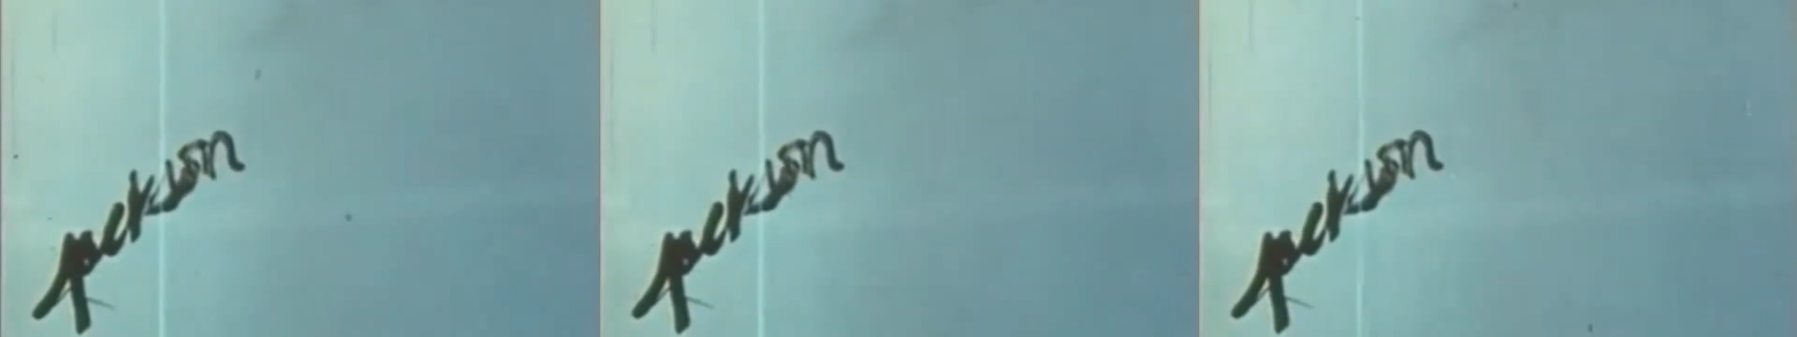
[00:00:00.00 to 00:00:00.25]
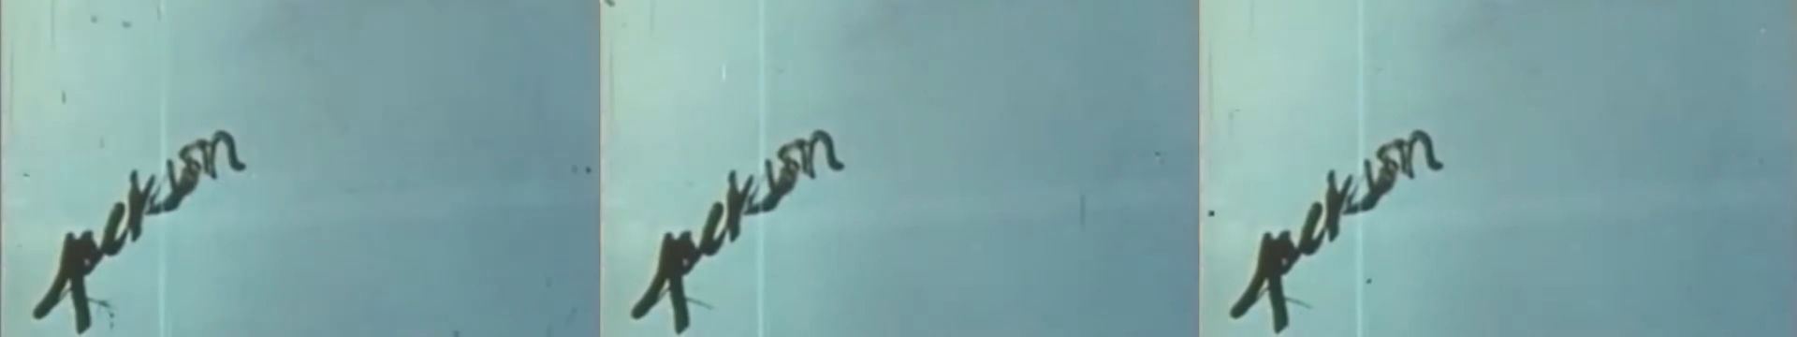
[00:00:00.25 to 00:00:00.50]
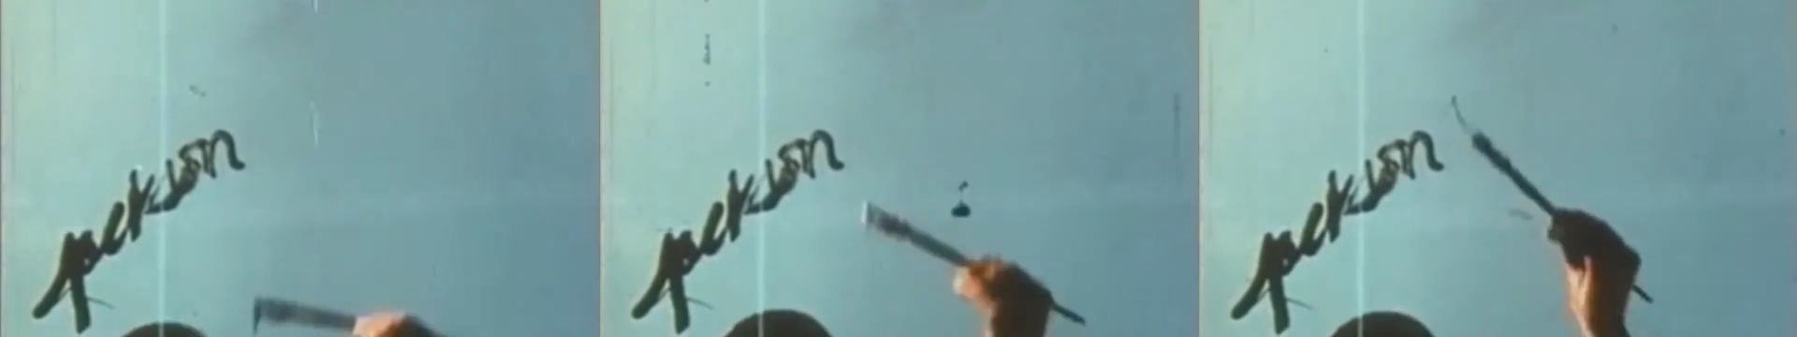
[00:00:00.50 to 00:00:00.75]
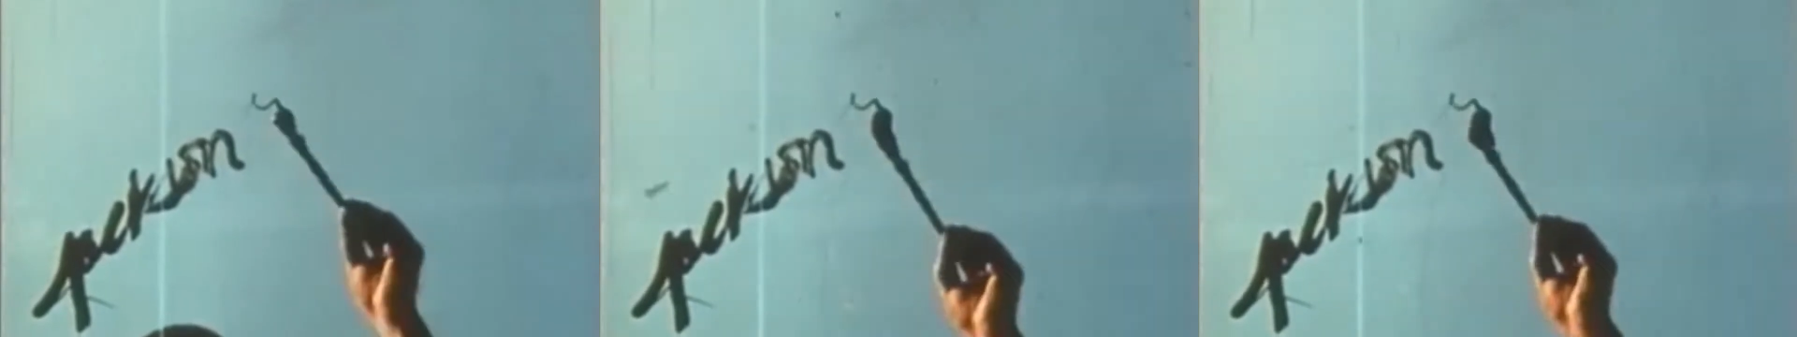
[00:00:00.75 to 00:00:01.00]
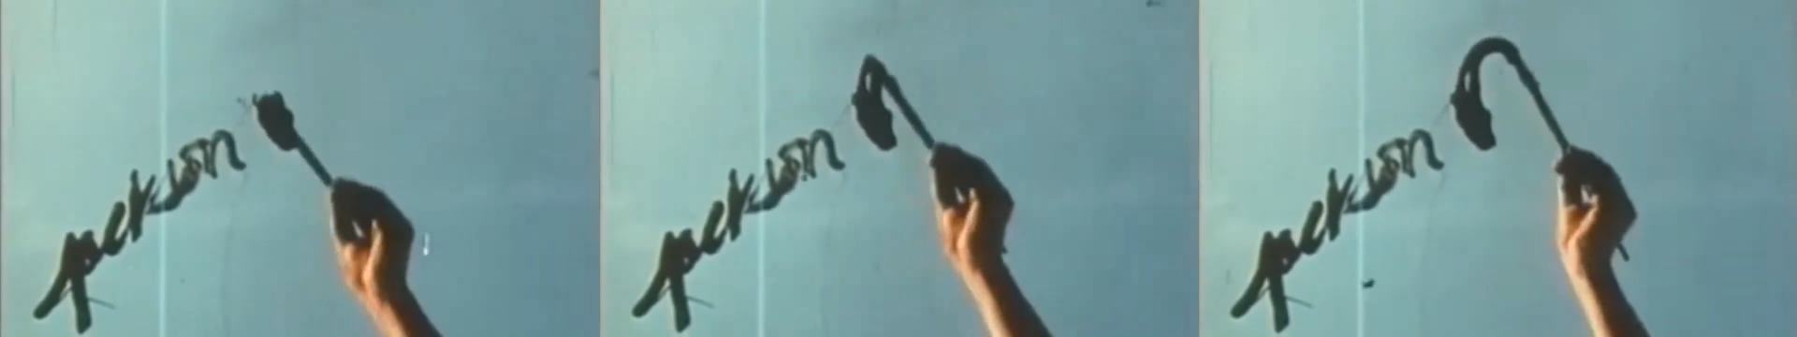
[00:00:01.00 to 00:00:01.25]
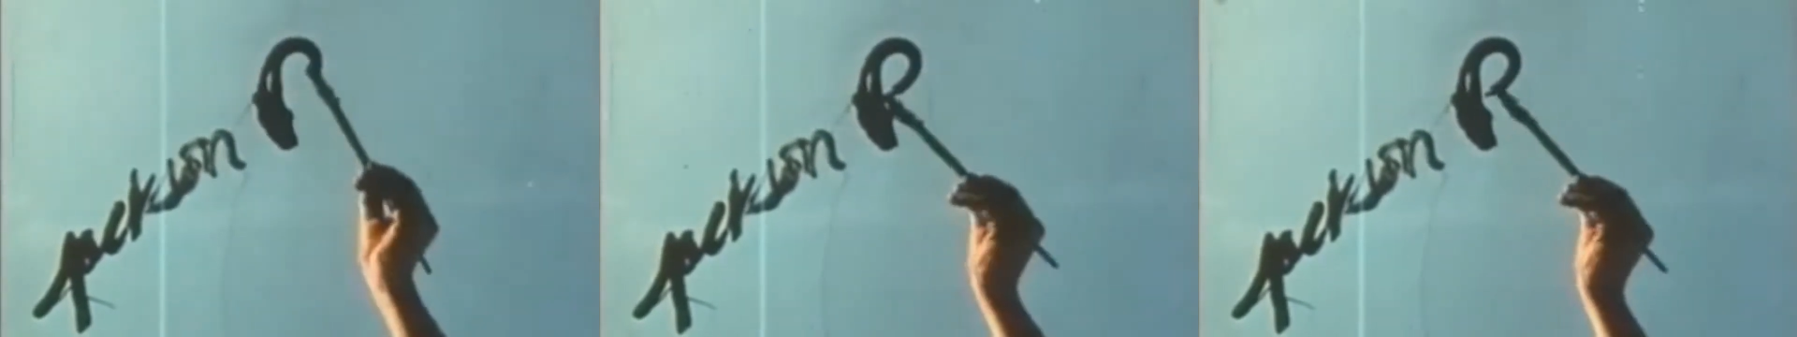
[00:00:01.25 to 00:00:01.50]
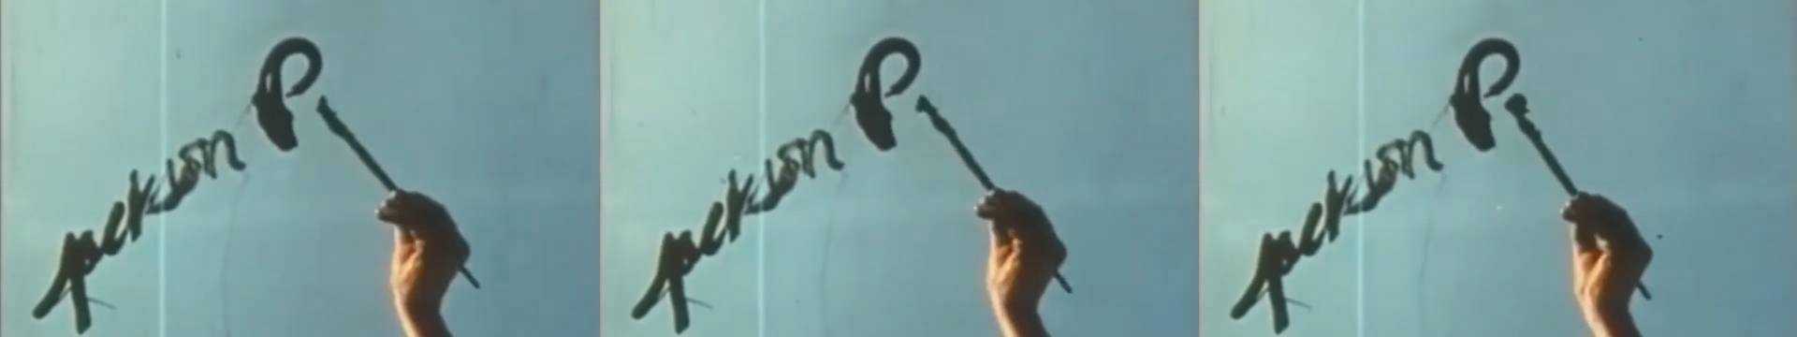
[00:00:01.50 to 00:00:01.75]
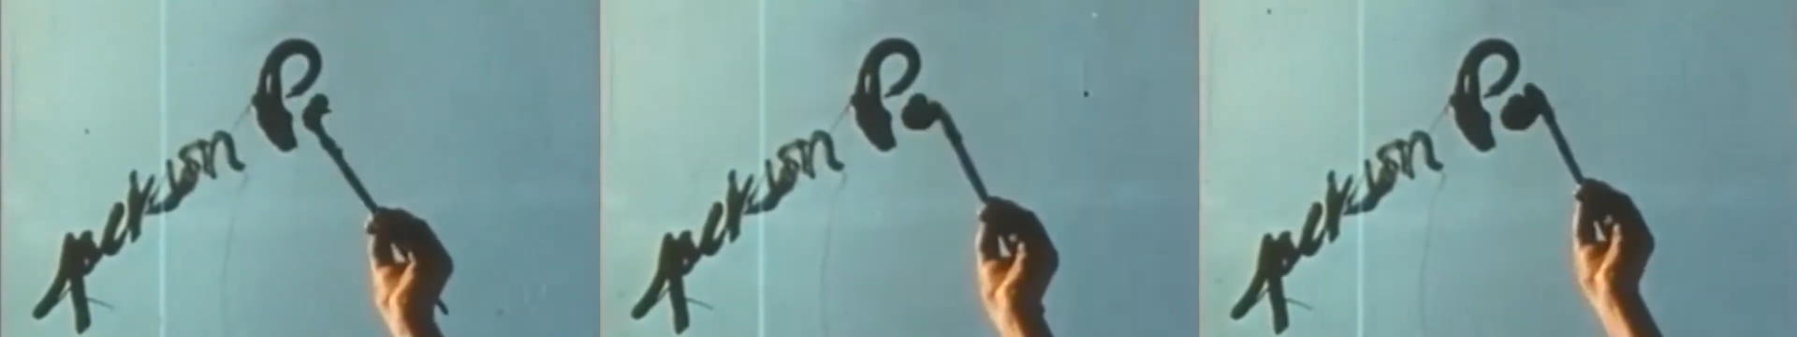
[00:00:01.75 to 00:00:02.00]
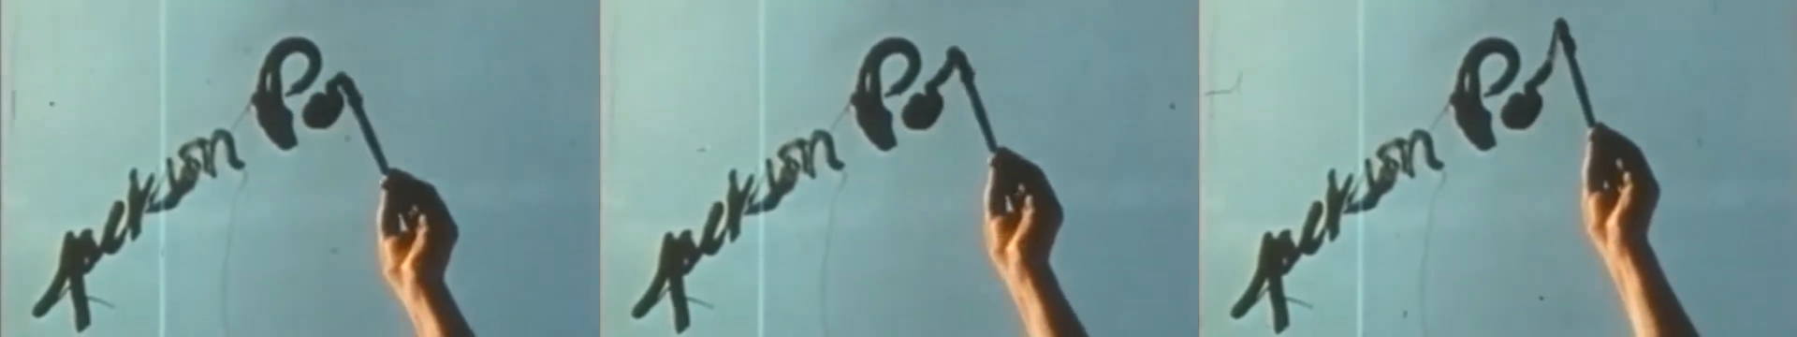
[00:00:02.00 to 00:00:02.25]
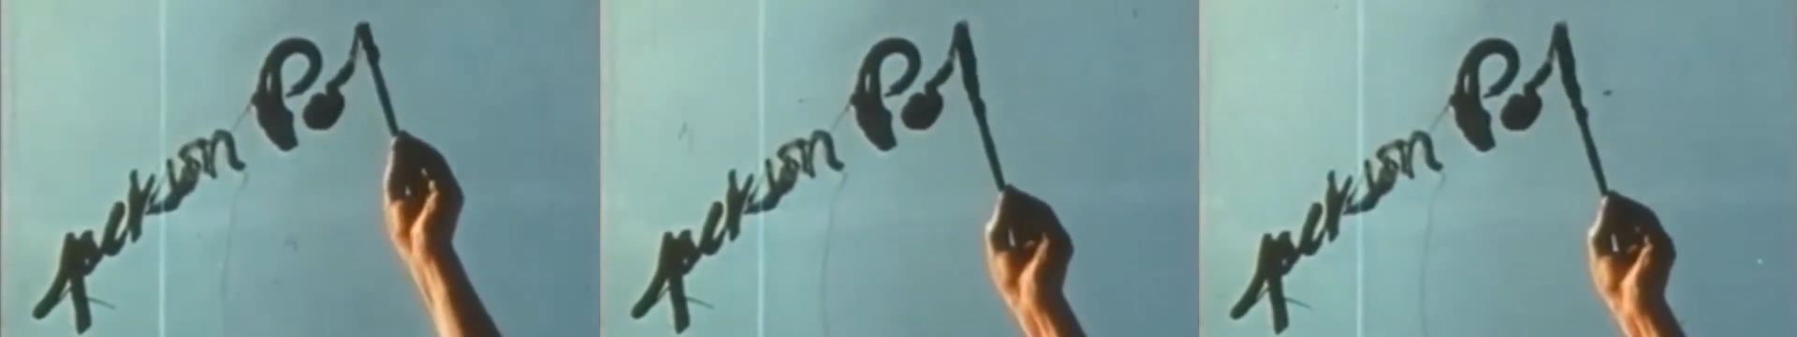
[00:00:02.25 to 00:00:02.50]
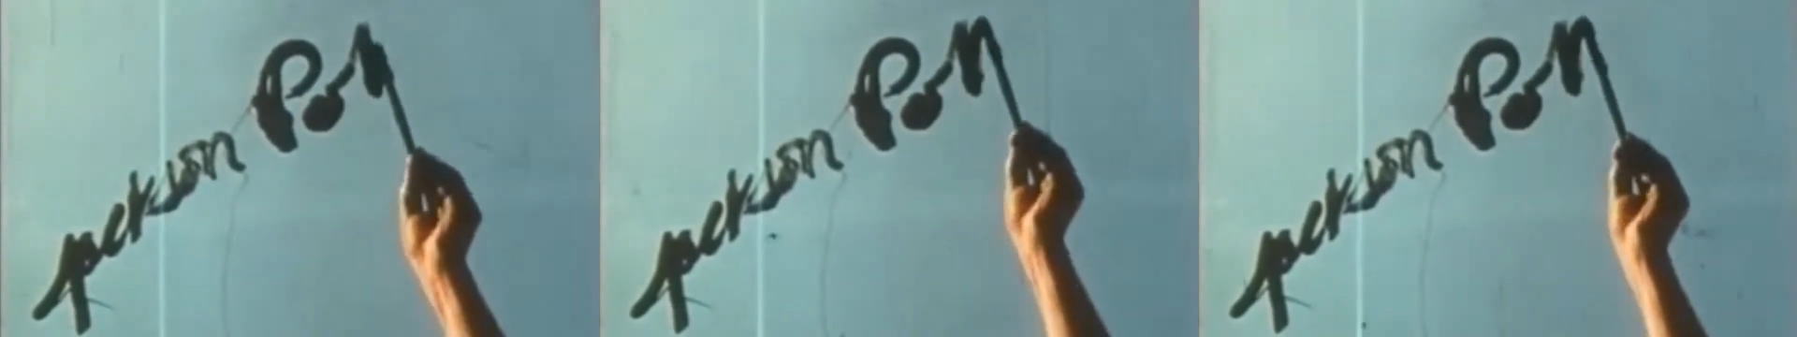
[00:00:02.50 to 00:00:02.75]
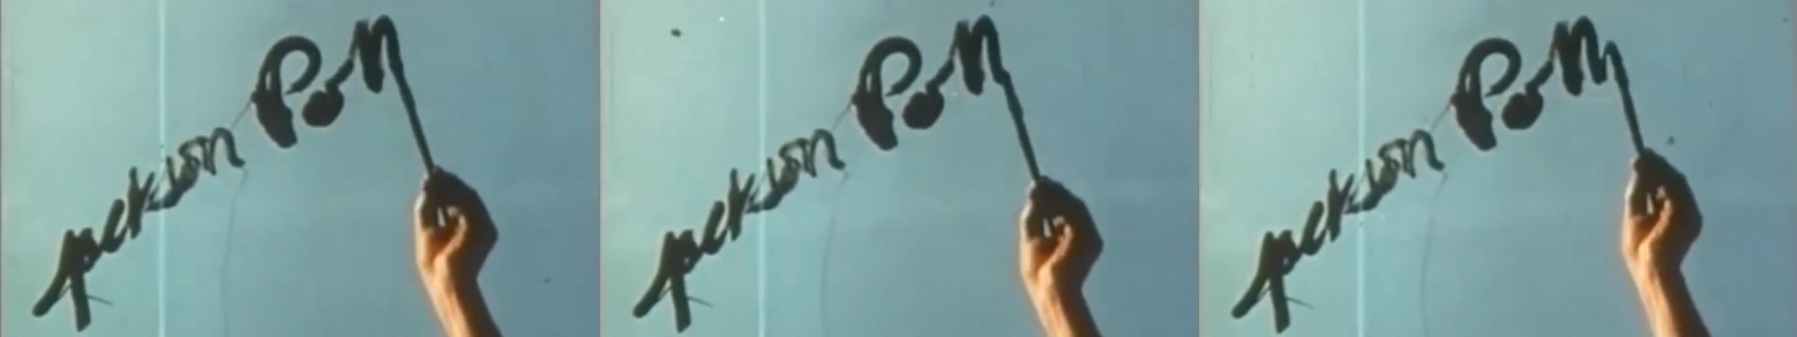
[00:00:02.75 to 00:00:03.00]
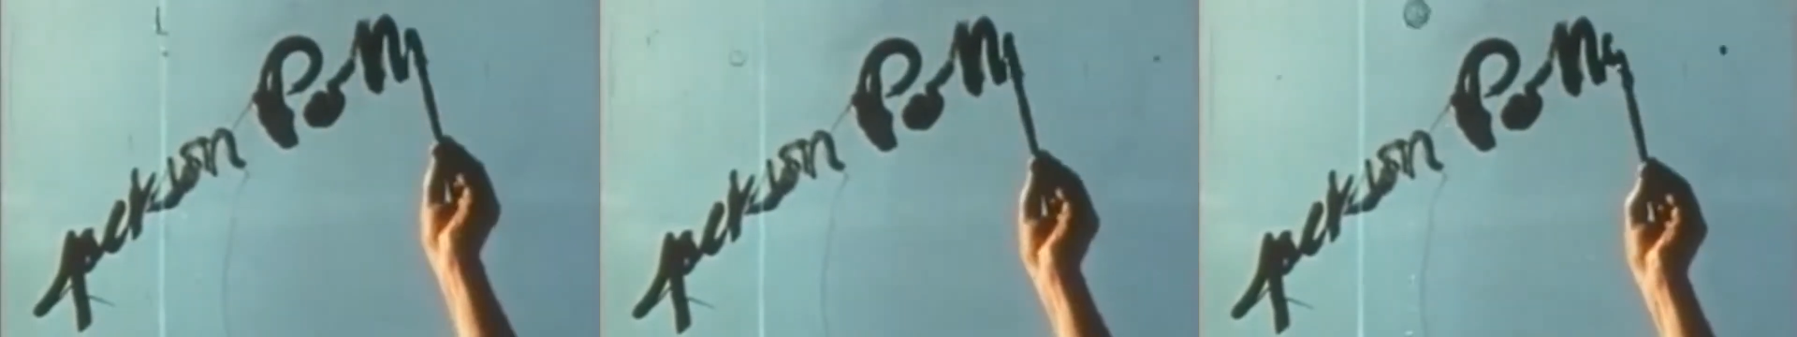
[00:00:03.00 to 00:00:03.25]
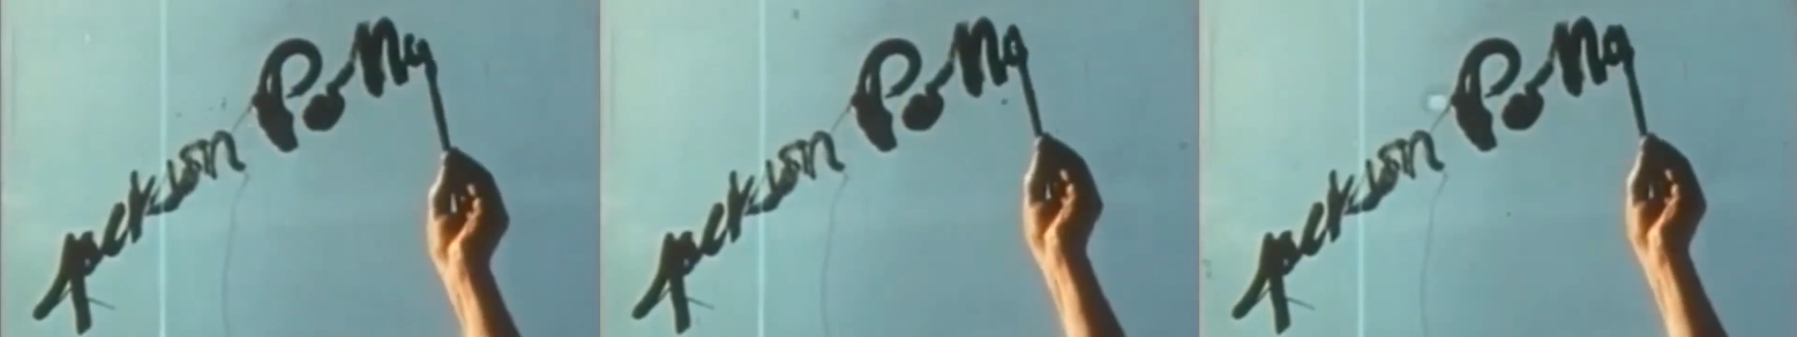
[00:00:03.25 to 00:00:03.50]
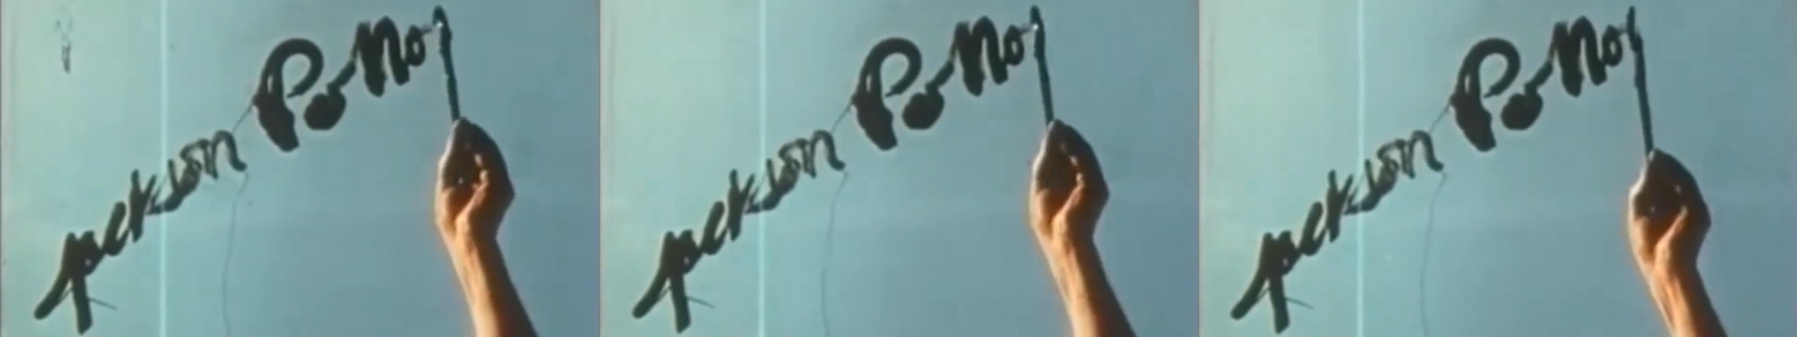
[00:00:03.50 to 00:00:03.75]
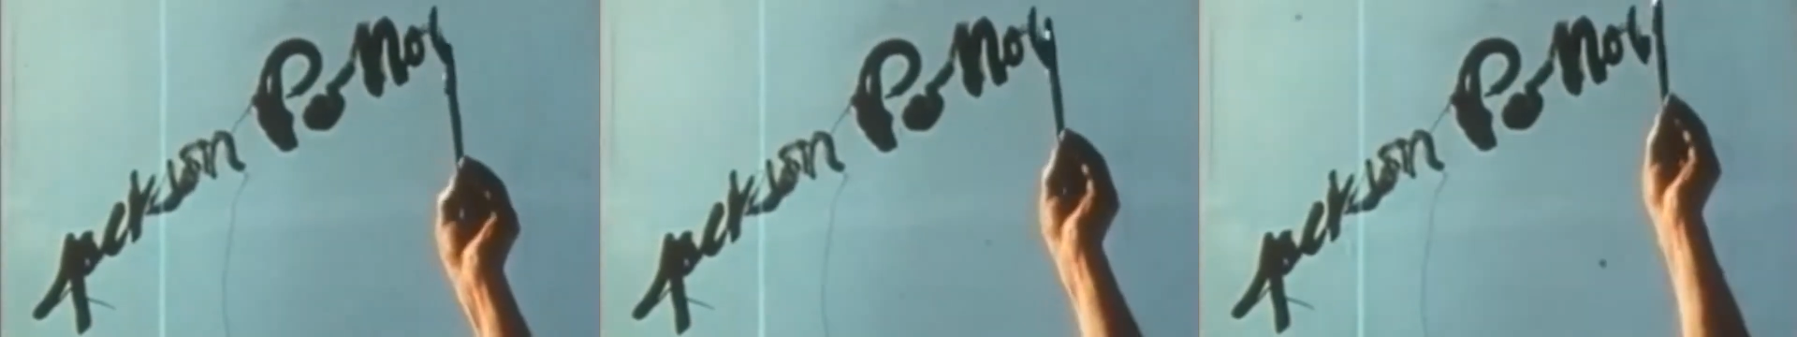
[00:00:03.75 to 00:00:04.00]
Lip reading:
No face is visible, so there are no lips to read.